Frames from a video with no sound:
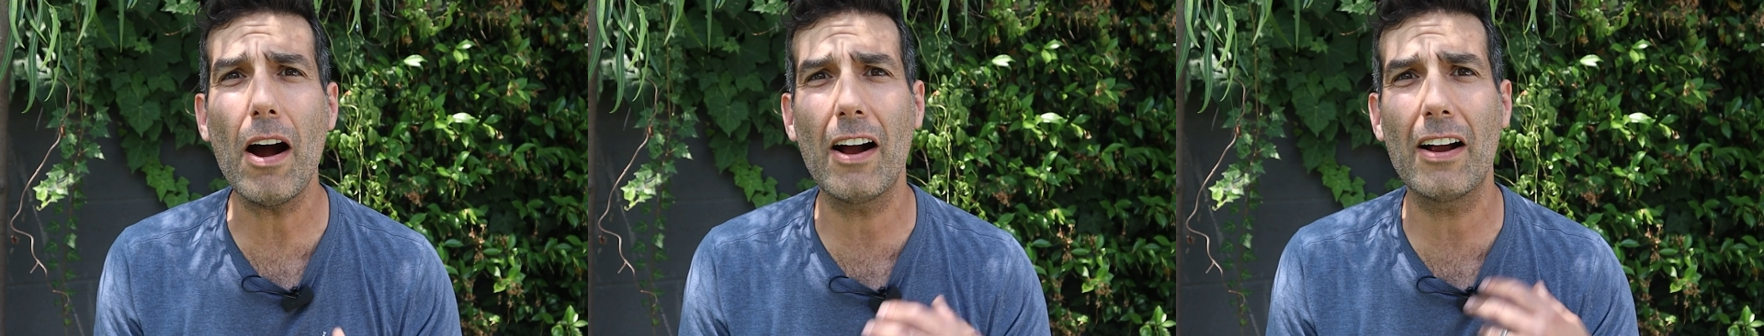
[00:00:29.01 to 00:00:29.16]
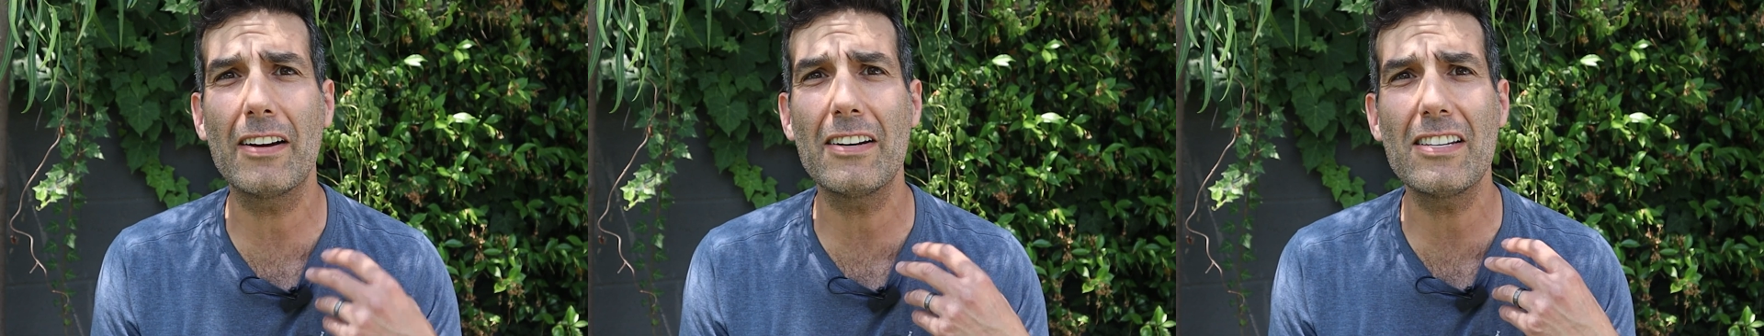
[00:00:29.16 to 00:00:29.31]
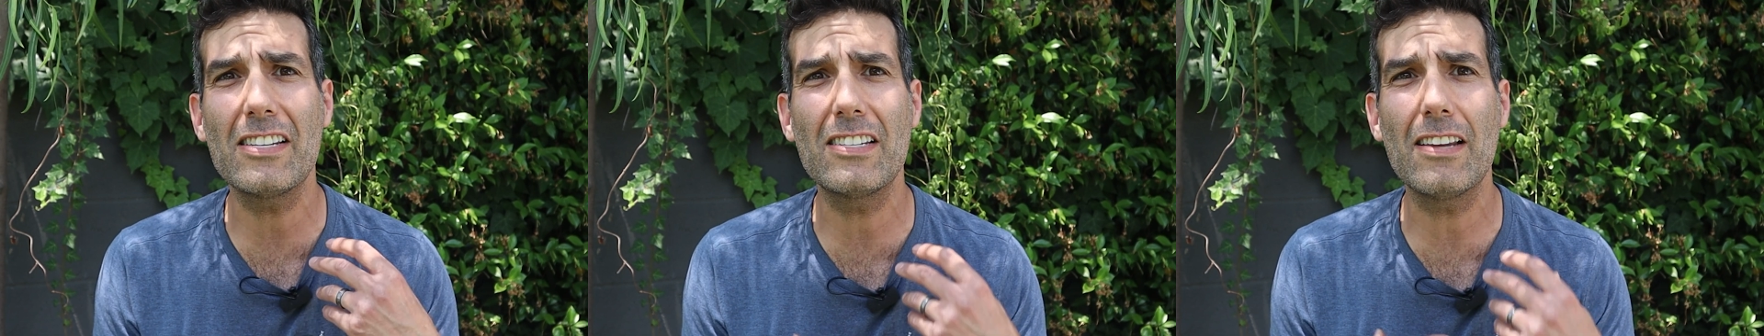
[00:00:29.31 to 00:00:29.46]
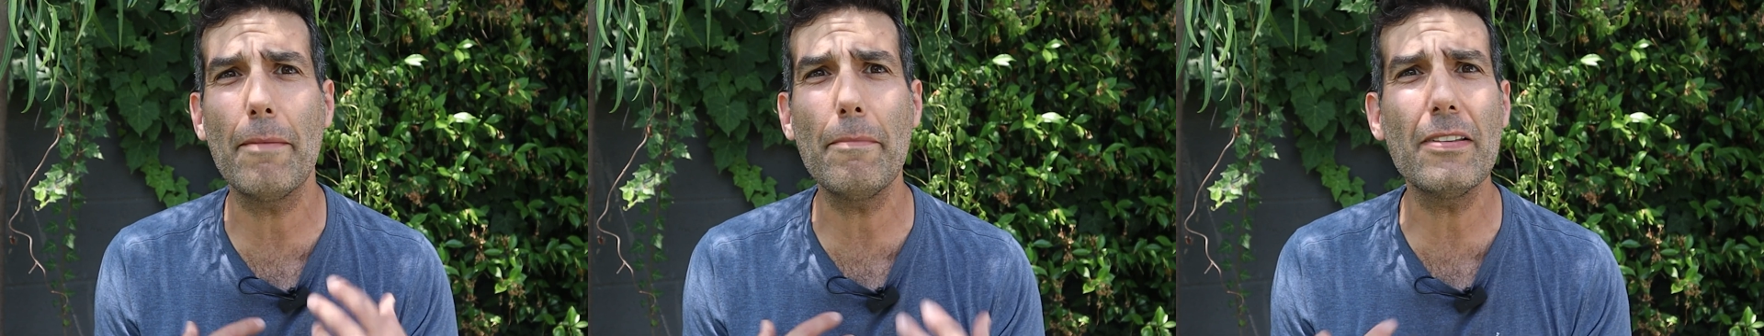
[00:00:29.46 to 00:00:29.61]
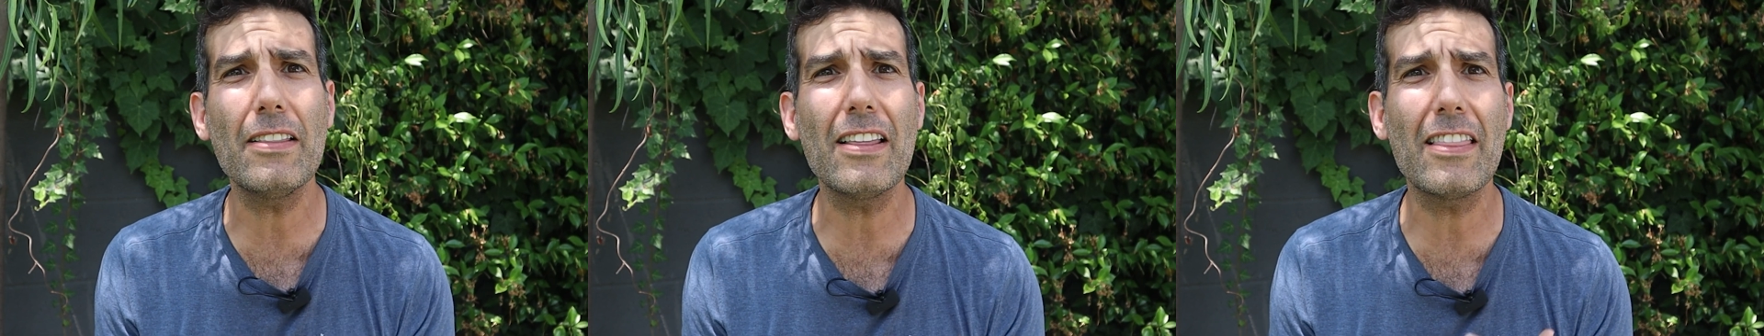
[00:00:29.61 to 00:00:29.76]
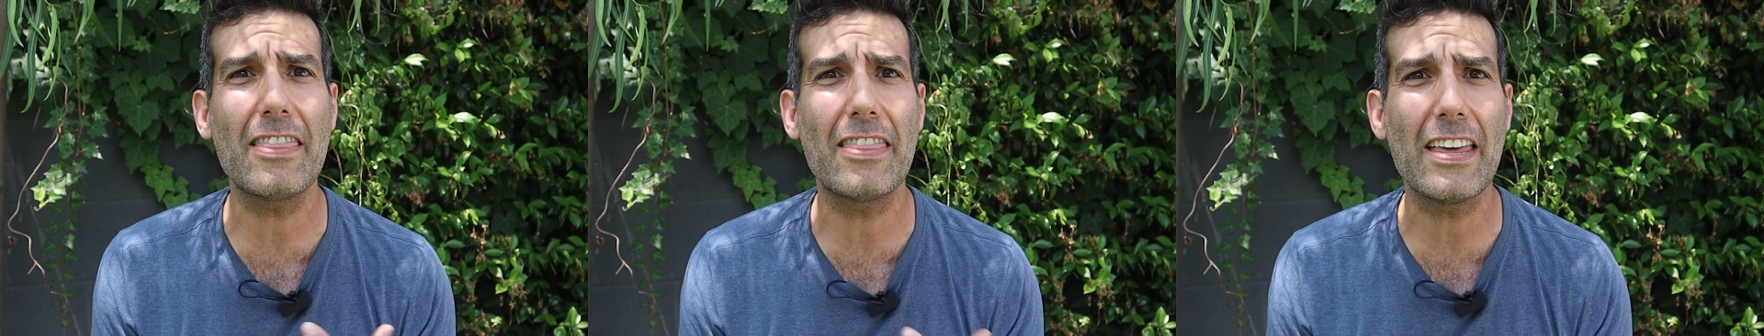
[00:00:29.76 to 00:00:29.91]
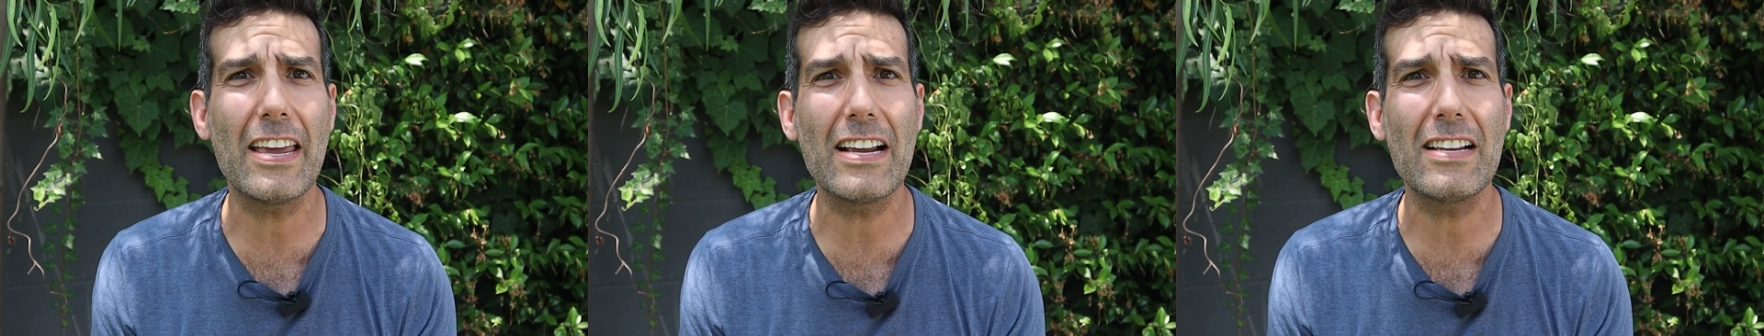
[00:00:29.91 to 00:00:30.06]
on some of the
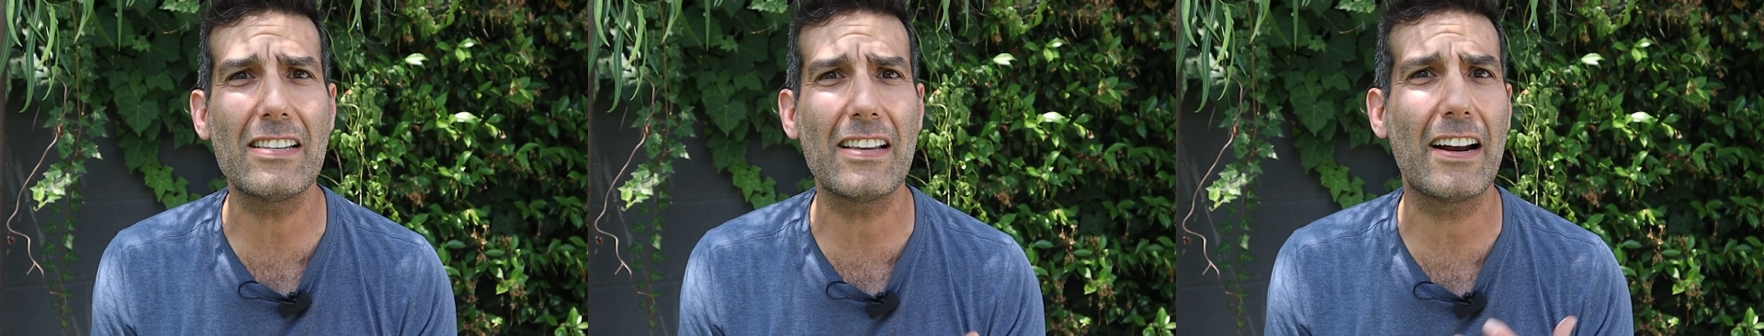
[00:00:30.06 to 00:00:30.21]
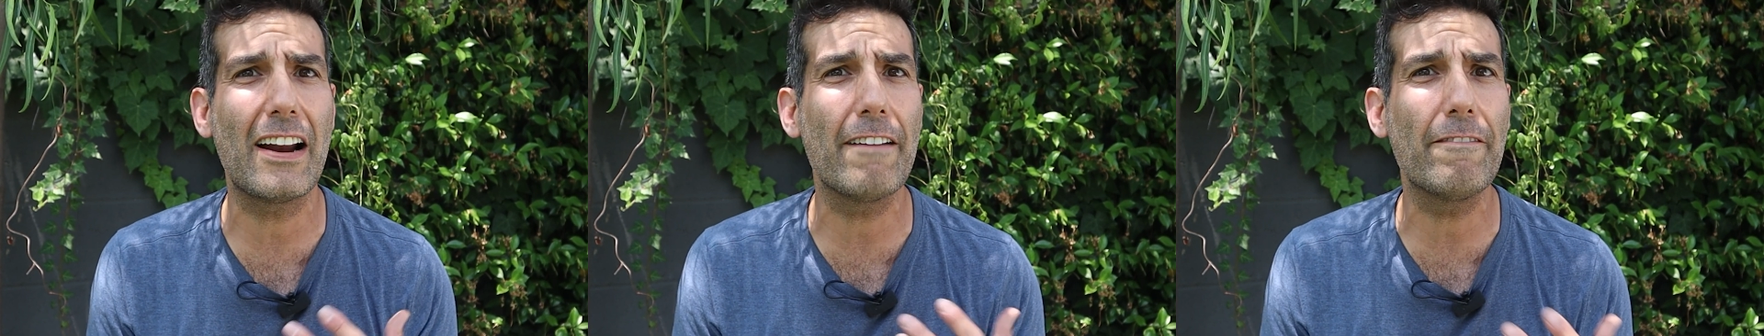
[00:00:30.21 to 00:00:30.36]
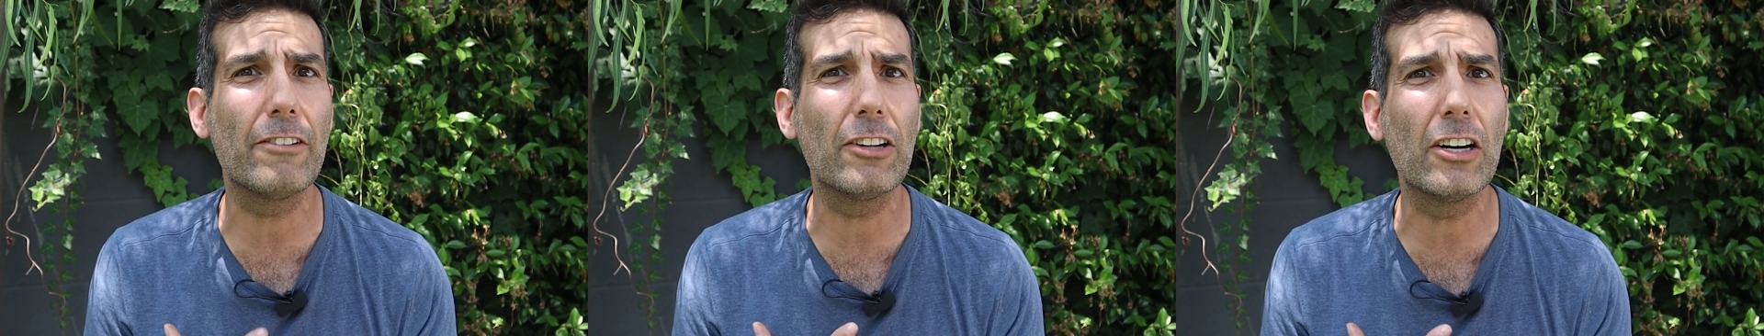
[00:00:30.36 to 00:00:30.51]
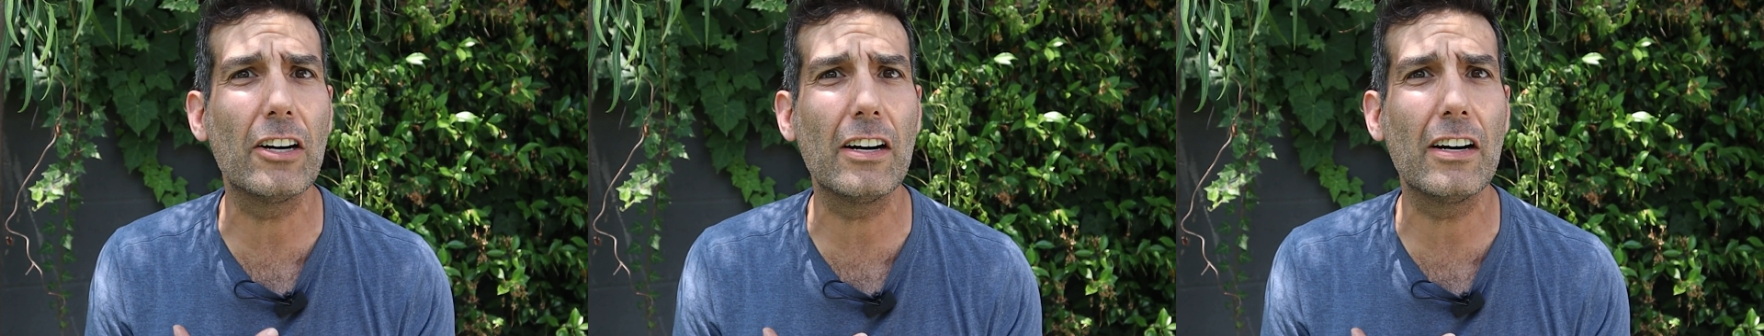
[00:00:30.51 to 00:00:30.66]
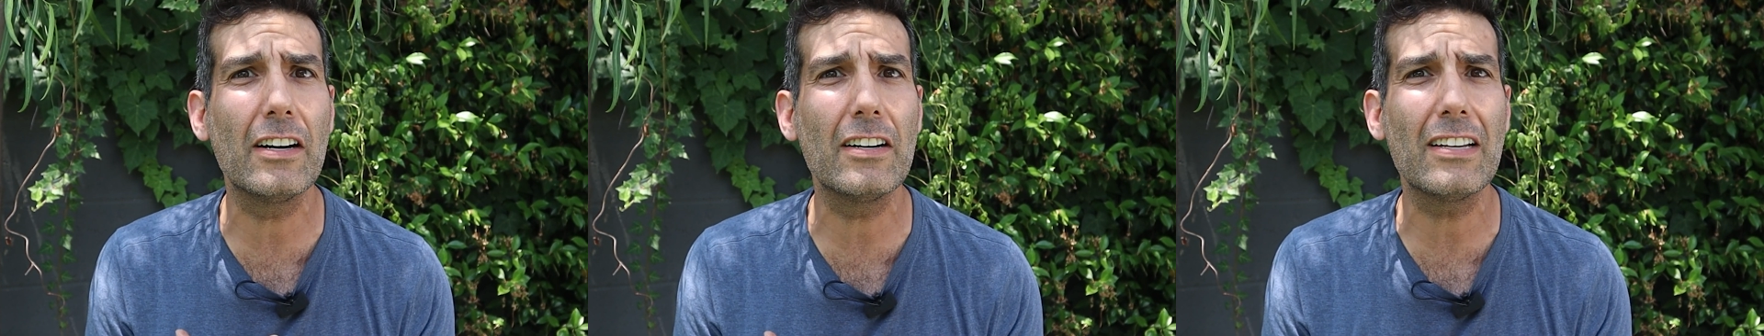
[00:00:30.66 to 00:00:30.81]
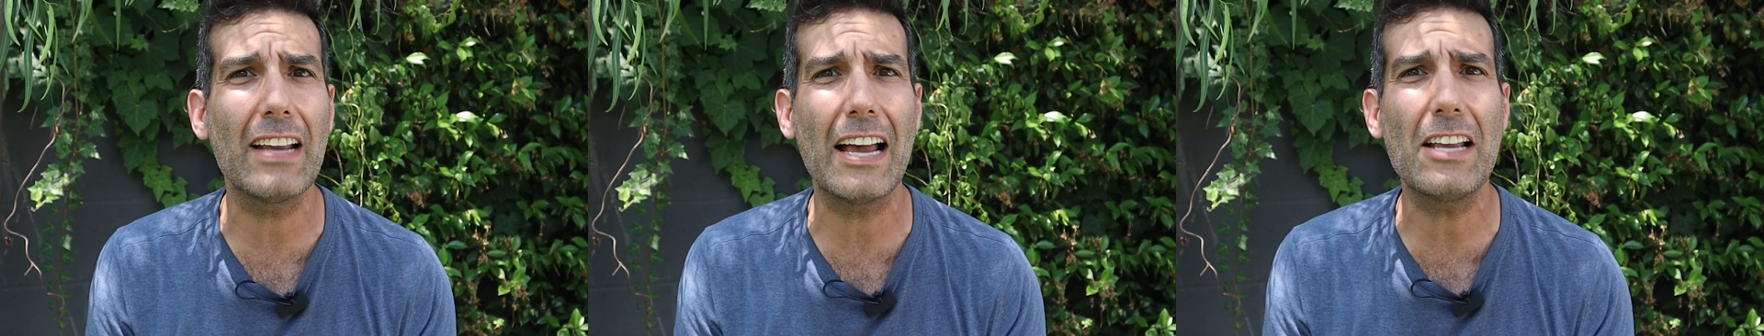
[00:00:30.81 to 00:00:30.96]
things that I've learned,